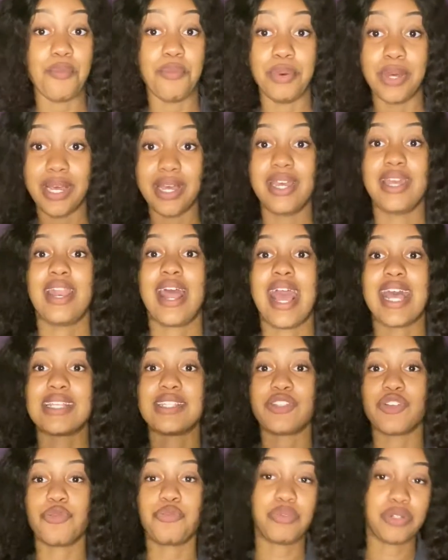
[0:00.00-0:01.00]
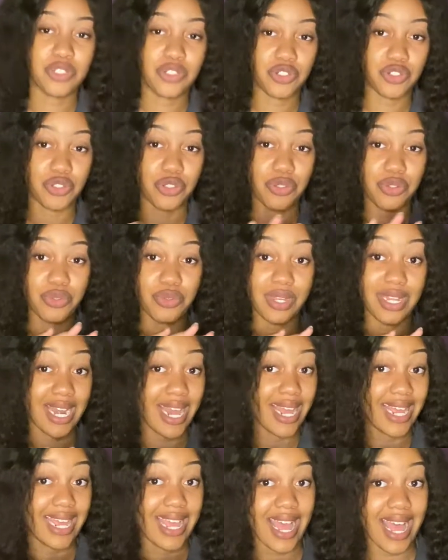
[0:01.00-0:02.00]
but I still pushed through and
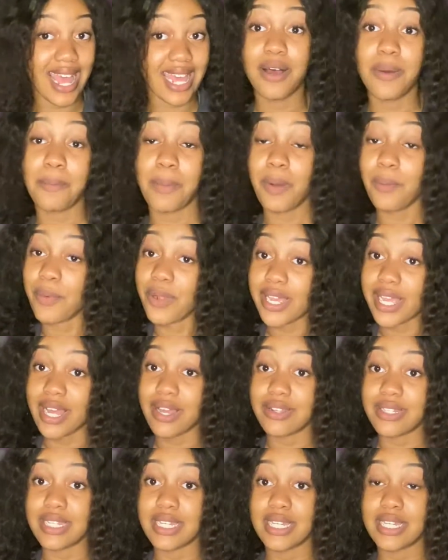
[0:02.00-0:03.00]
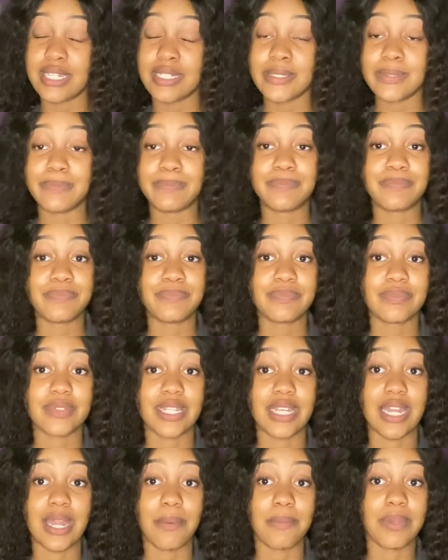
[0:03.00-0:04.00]
I got my workout done,
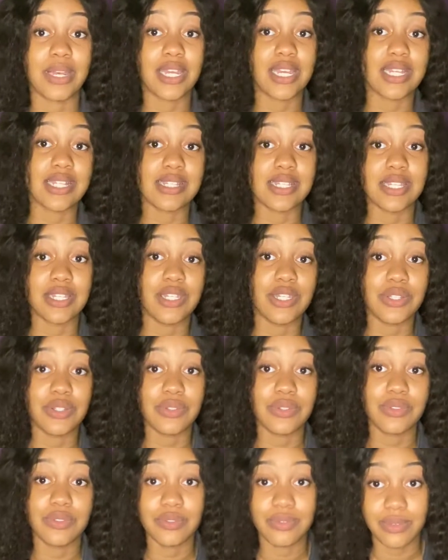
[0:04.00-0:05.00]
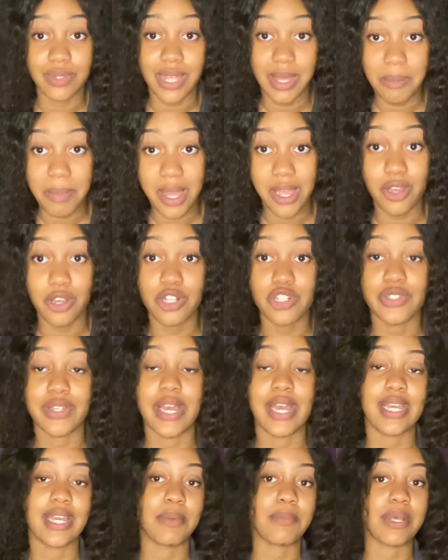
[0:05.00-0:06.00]
and I'm gonna continue, get back on
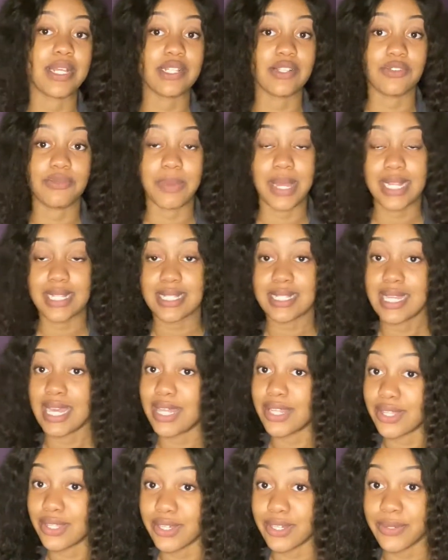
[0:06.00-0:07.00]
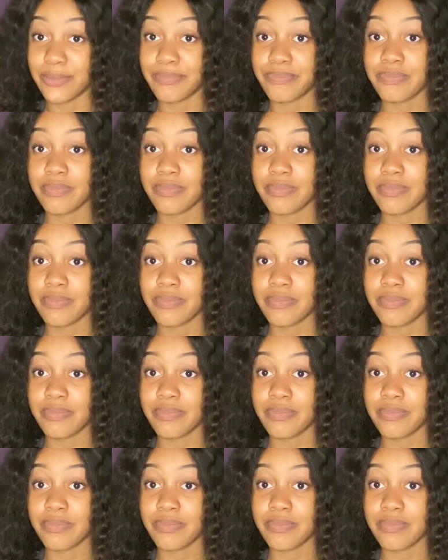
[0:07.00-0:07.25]
track, get myself back together.